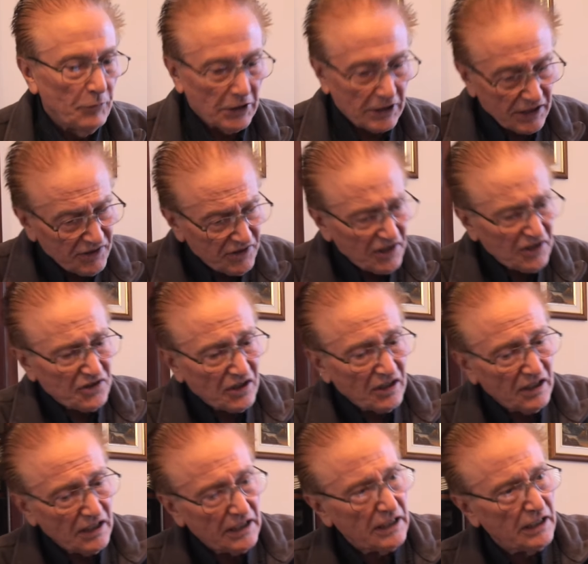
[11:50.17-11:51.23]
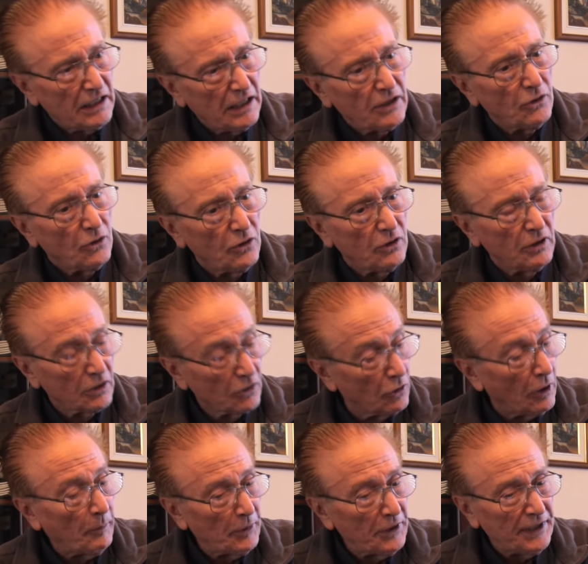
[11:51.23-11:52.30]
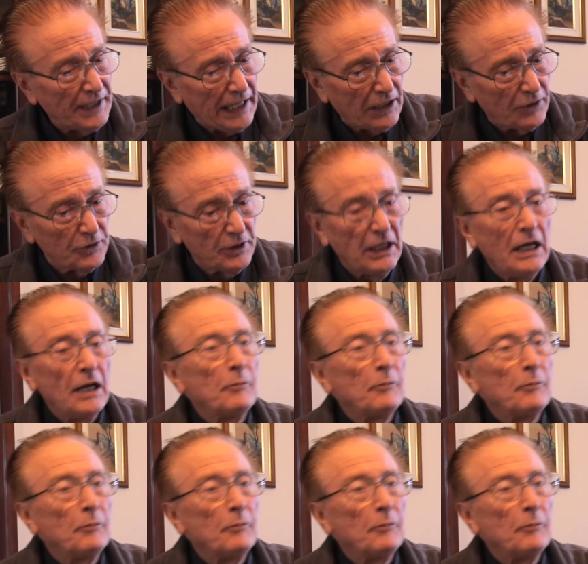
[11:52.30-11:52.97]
But consistently, it'll go up and down,